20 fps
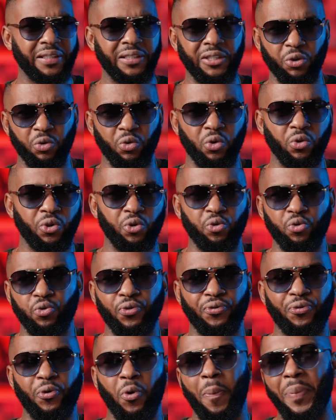I still used
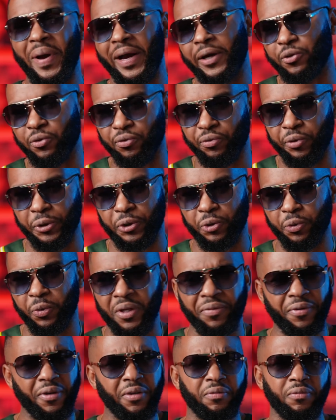to fall back to
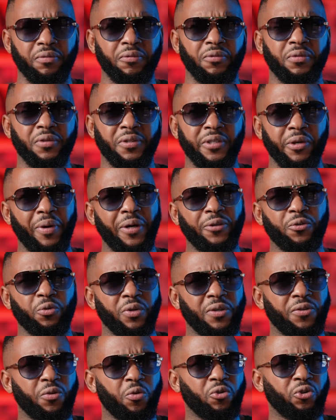virtual. Even
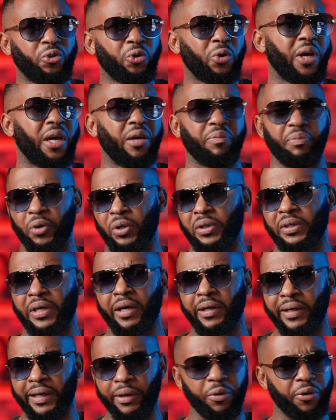Serato, there's a controller I bought.
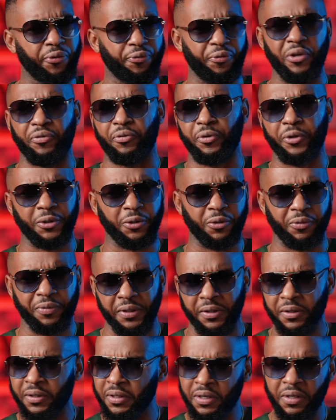I got a free version of
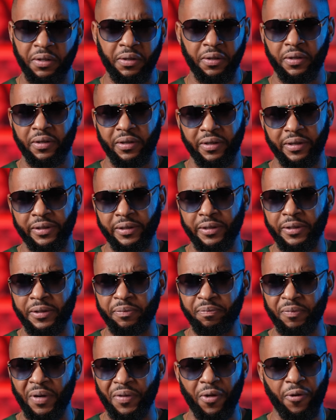it,
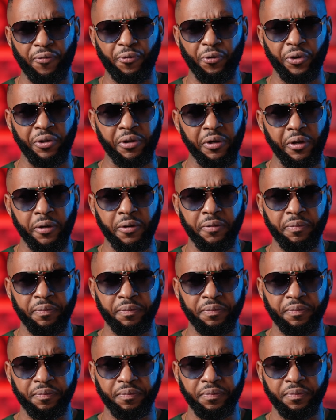I think for a year.
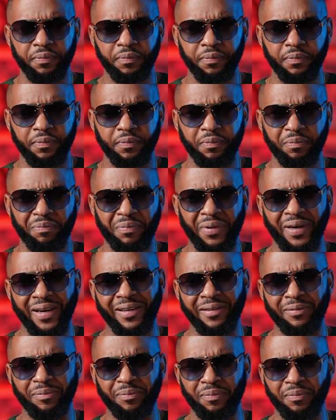
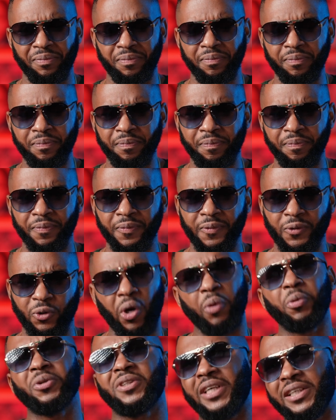But
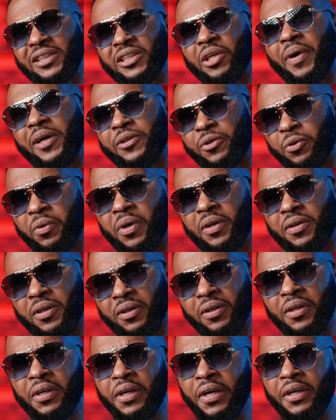so I would say Serato. I
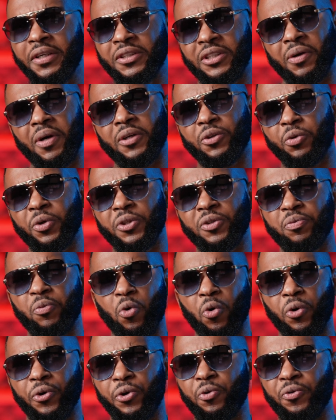think Serato is
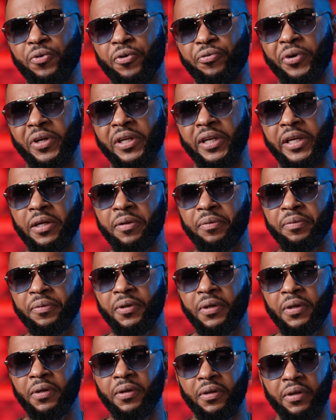more user friendly.
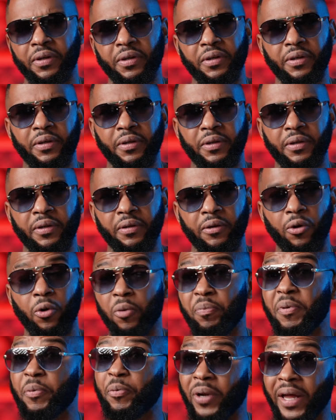A
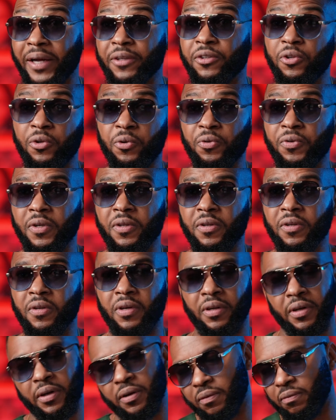lot of people like to use it,
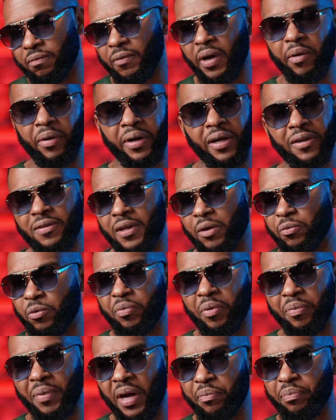and I guess that
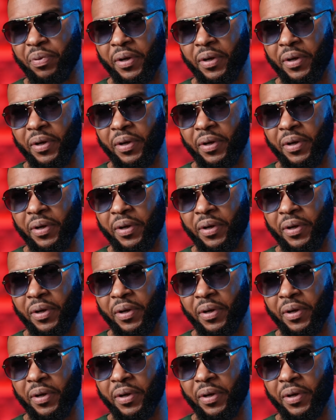would be my